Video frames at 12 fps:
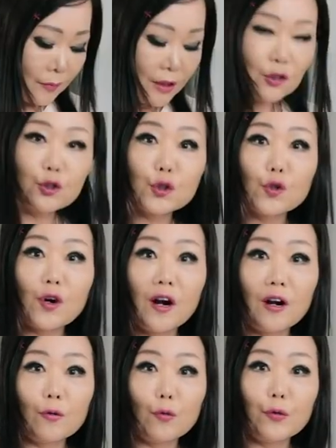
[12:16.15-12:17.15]
This
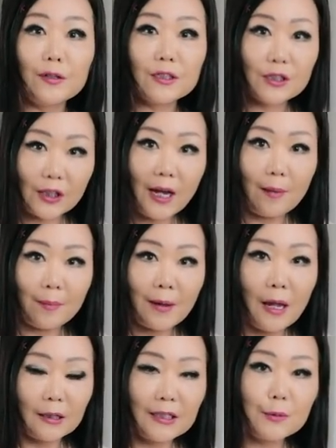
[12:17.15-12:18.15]
sugar will stop
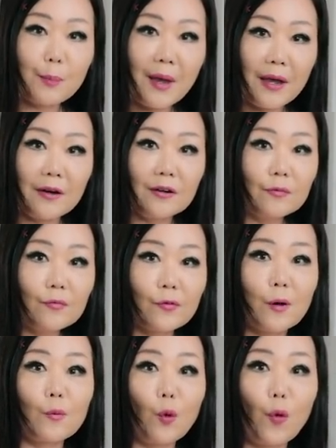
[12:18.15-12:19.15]
this pear
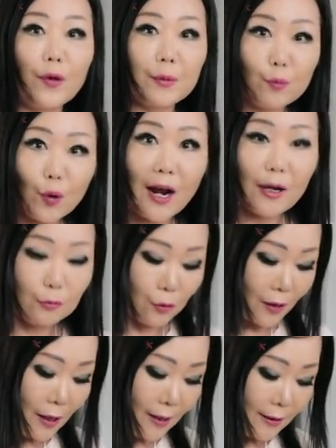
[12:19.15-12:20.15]
from going
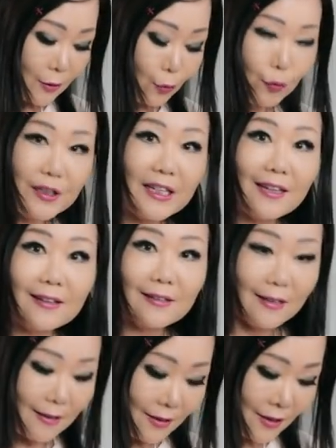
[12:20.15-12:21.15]
brown. So we need
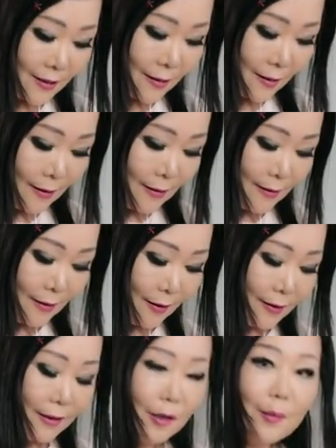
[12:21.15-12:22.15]
this,
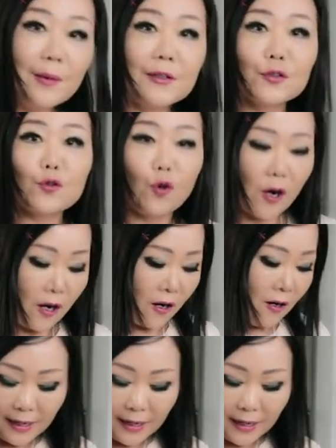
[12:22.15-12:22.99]
a little bit sugar,